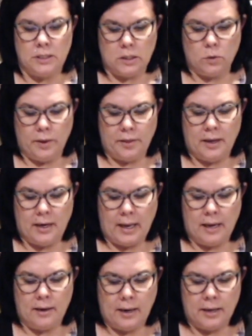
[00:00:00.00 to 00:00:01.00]
deal with it
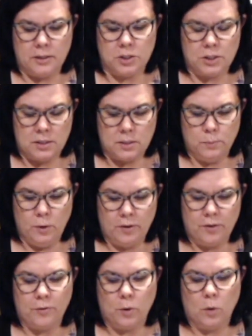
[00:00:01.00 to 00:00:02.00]
and and she's
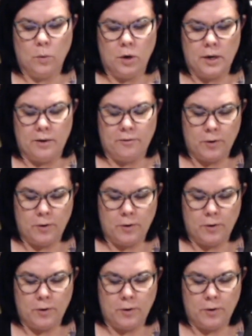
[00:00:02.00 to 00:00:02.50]
moving forward and